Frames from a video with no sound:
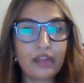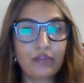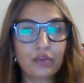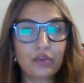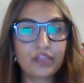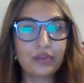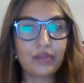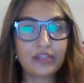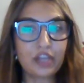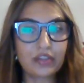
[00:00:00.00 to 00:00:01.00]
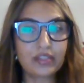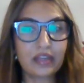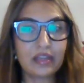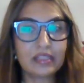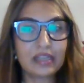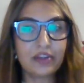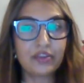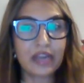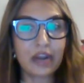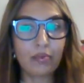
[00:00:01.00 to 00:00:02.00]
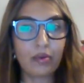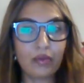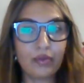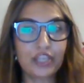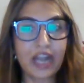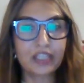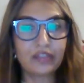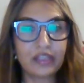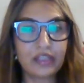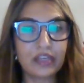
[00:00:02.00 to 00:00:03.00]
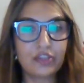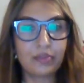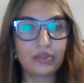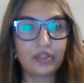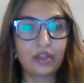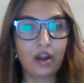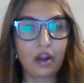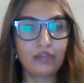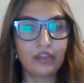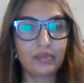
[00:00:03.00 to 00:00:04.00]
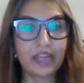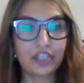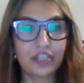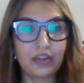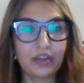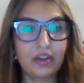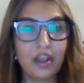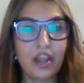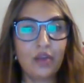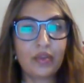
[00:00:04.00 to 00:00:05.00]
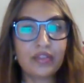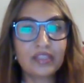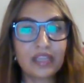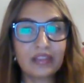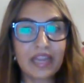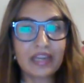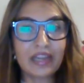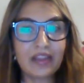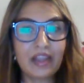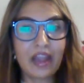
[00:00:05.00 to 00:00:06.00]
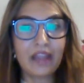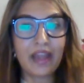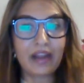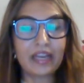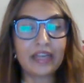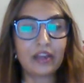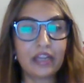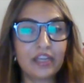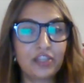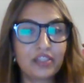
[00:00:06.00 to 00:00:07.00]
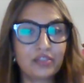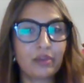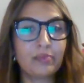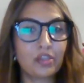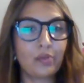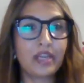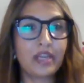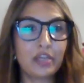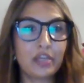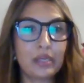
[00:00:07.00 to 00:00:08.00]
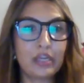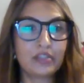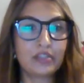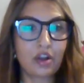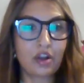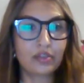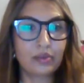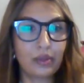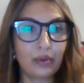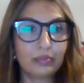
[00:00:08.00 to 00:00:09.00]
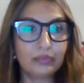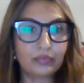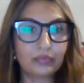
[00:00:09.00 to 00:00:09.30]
reinforce the view that dark skin is undesirable, which actively contributes to the harmful obsession with skin lightening, and that it just grips so many communities across the globe.